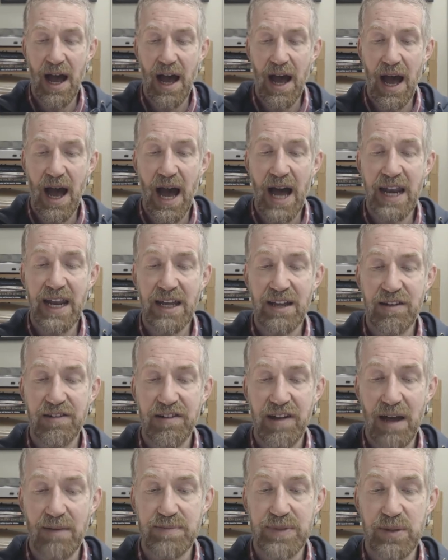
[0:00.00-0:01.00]

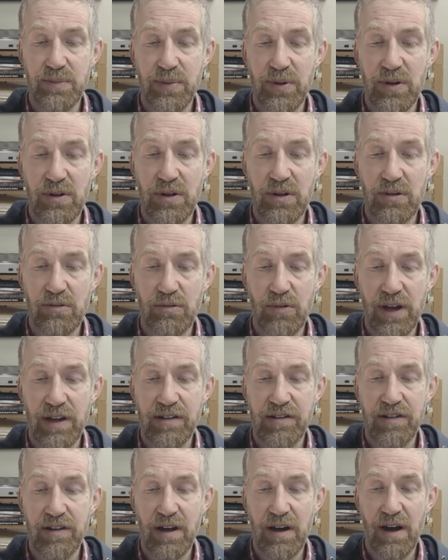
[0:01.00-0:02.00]
unacceptable
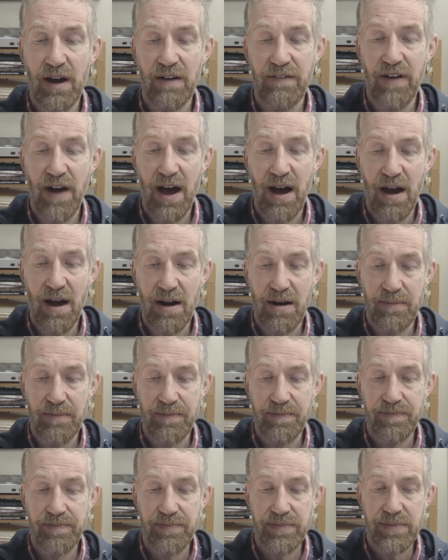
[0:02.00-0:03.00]
risk of harm.
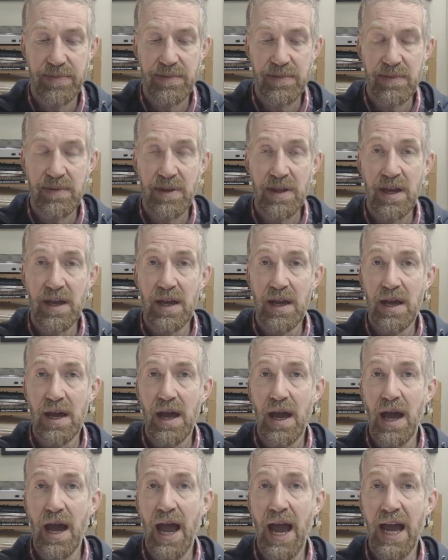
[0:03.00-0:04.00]

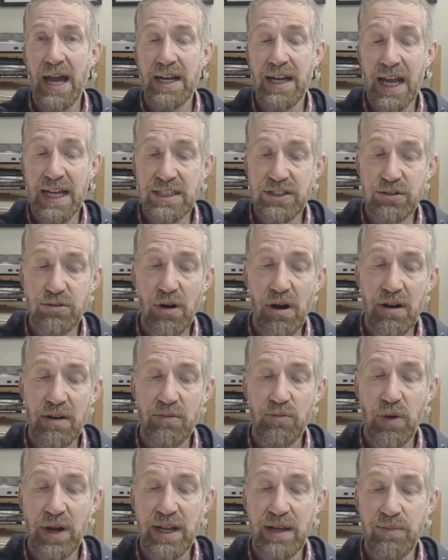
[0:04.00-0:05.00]
And later
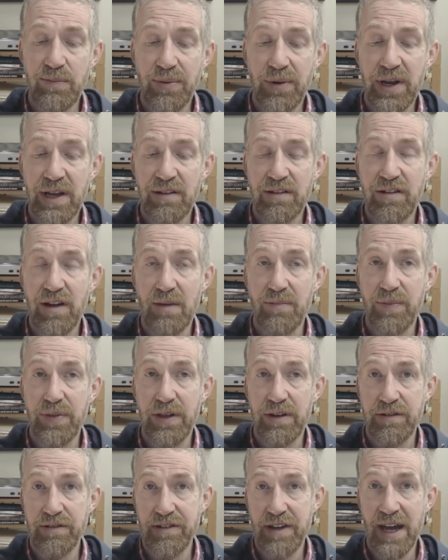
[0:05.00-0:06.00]
on, when he brings up
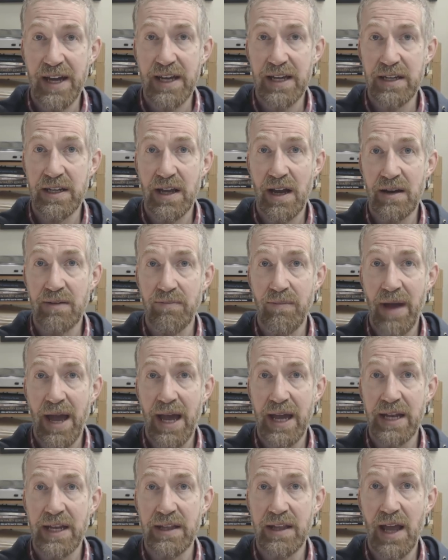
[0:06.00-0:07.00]
the second young
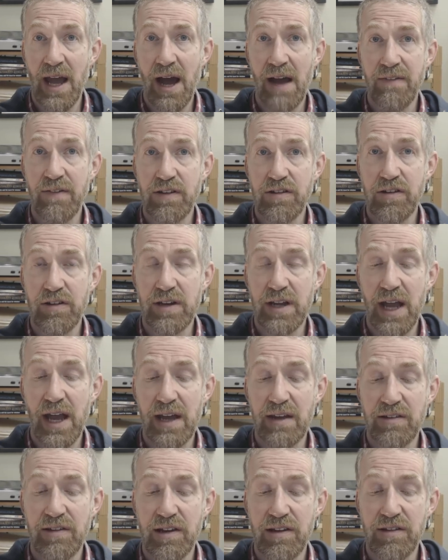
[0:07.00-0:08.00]
man in the Iverson
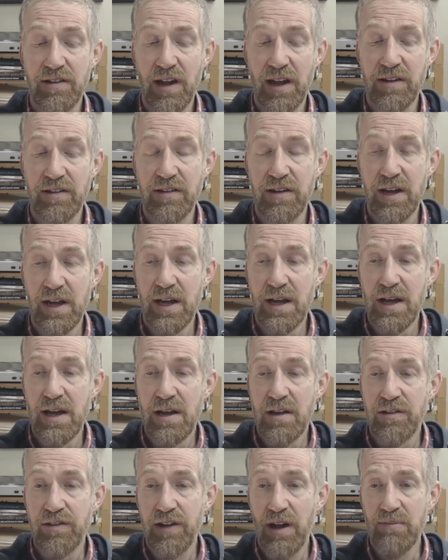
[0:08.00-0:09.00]
case, he says,
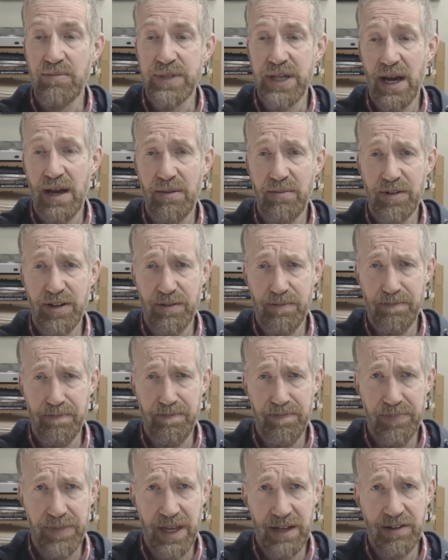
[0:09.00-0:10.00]
sometimes
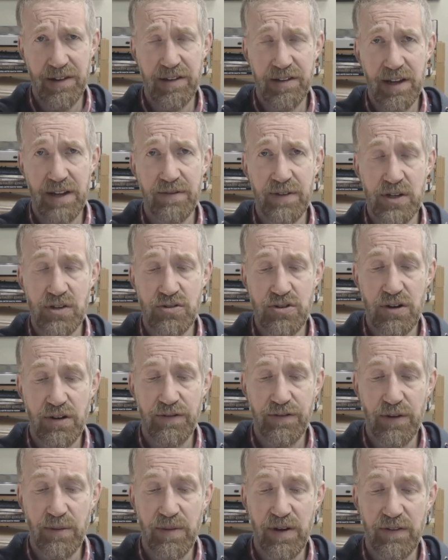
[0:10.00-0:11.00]
this is even true
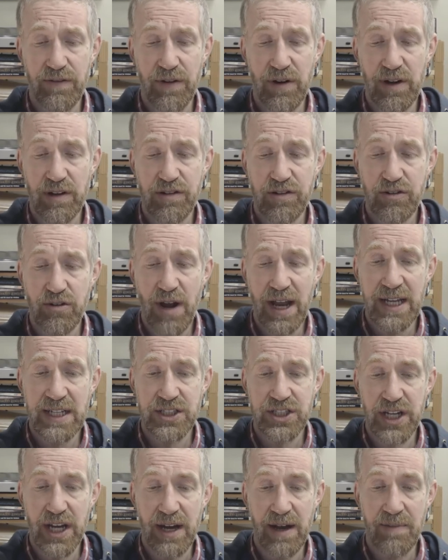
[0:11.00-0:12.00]
for a
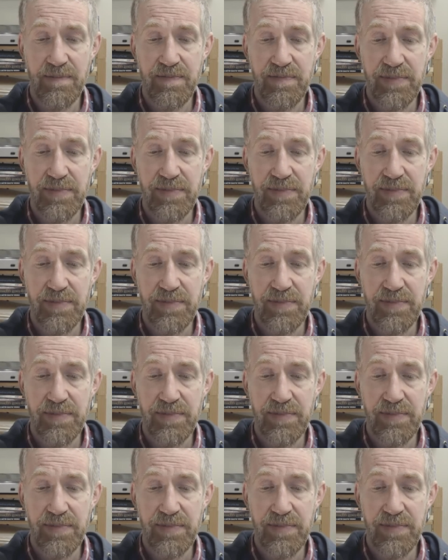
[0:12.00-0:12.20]
stranger.